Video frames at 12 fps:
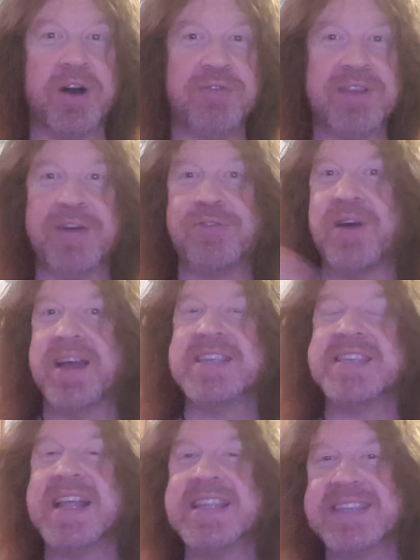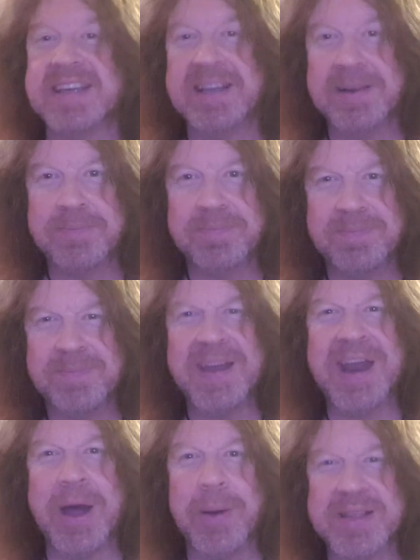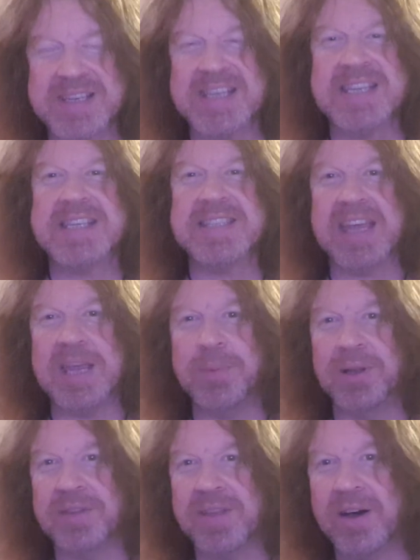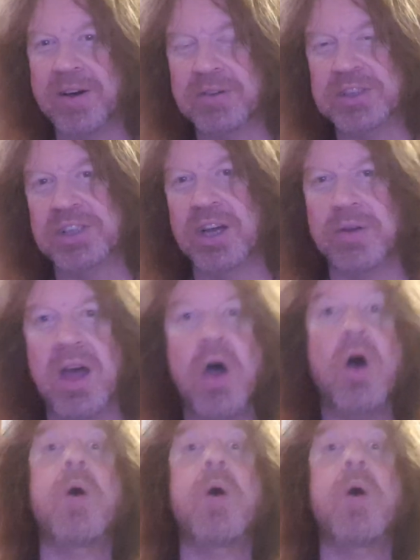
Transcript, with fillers: off left, right, and centre. You know, it's a staple of the horror genre.